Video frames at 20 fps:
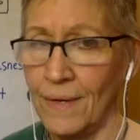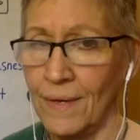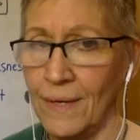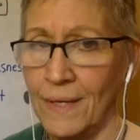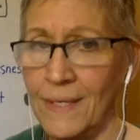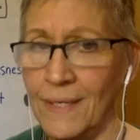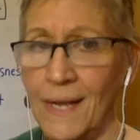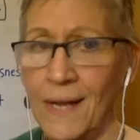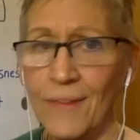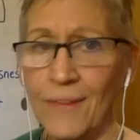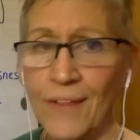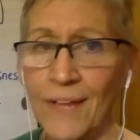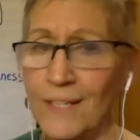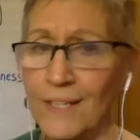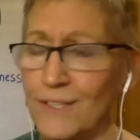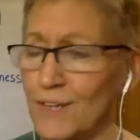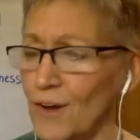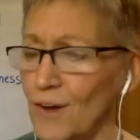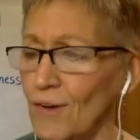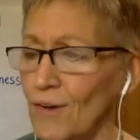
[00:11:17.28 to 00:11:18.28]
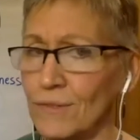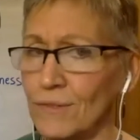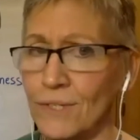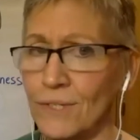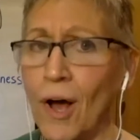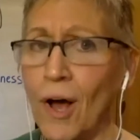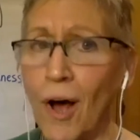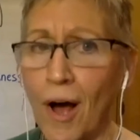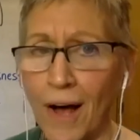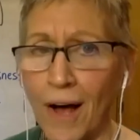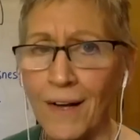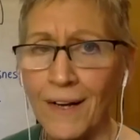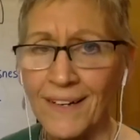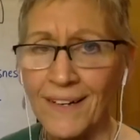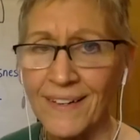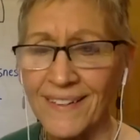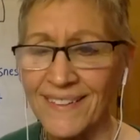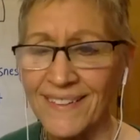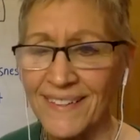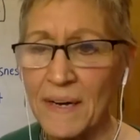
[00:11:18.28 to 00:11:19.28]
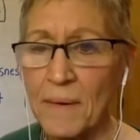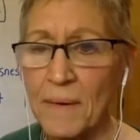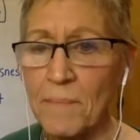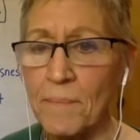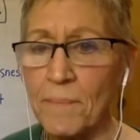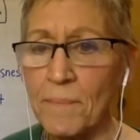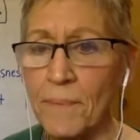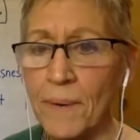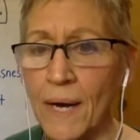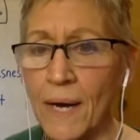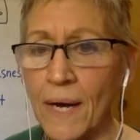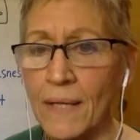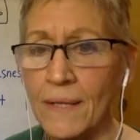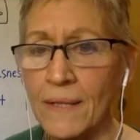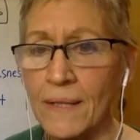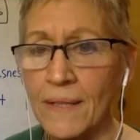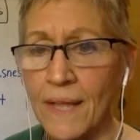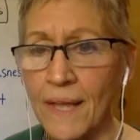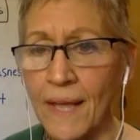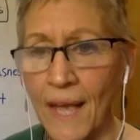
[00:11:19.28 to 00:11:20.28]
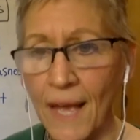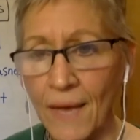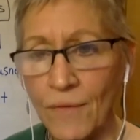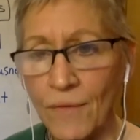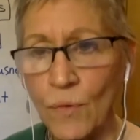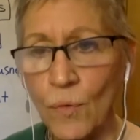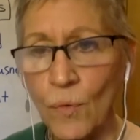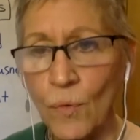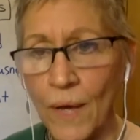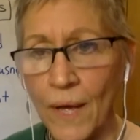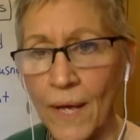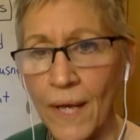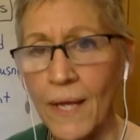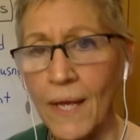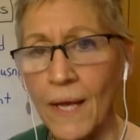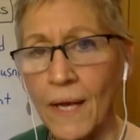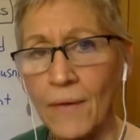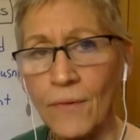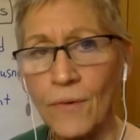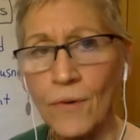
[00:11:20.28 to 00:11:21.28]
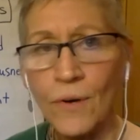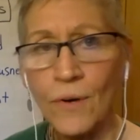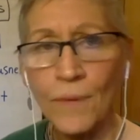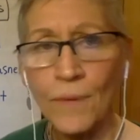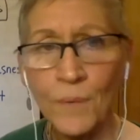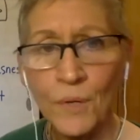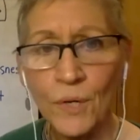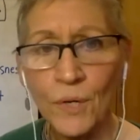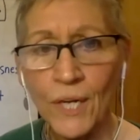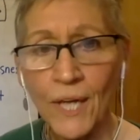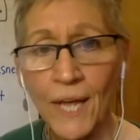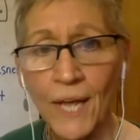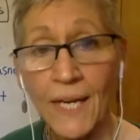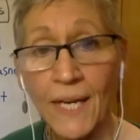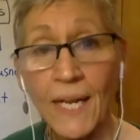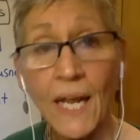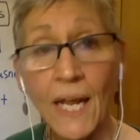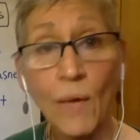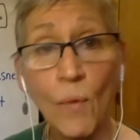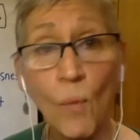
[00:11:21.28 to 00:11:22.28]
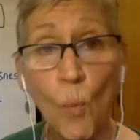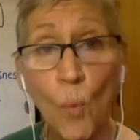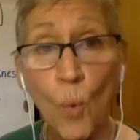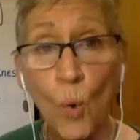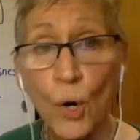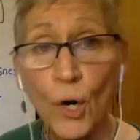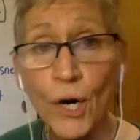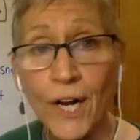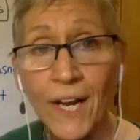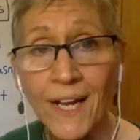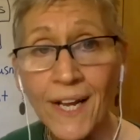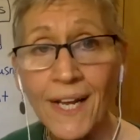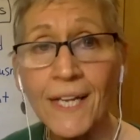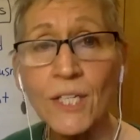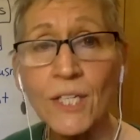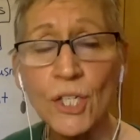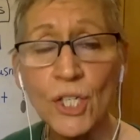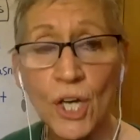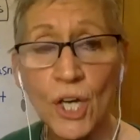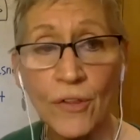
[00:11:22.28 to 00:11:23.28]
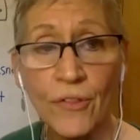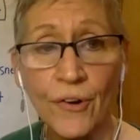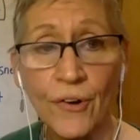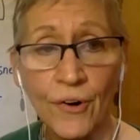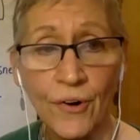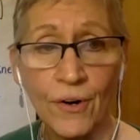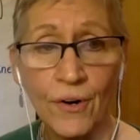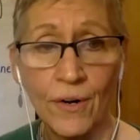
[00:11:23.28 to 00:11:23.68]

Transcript: Now, they don't talk, but they have a way of communicating and warning each other.